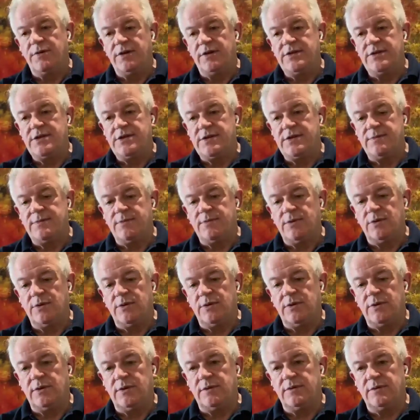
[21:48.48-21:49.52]
Well, the
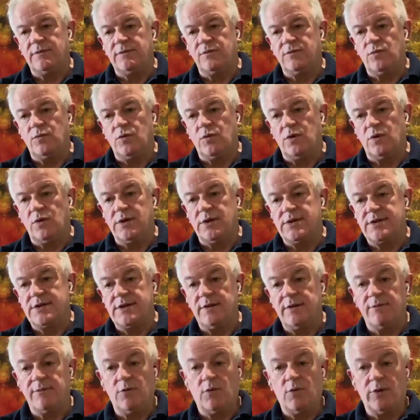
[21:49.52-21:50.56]
principle was
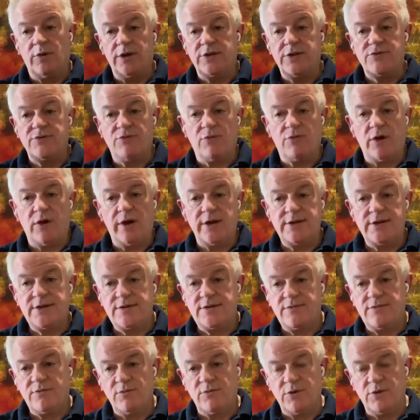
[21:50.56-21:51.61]
number one is
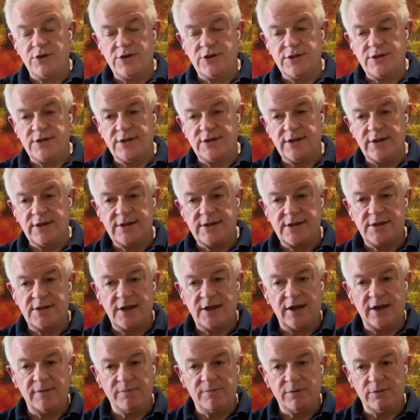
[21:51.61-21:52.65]
rice, which is the
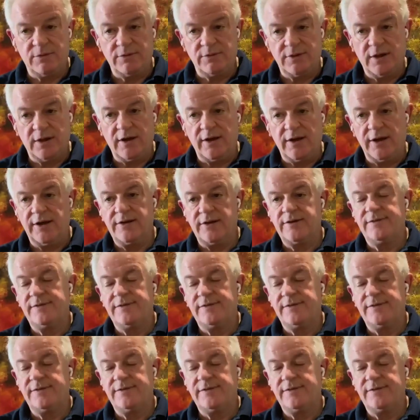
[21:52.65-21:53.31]
staple diet.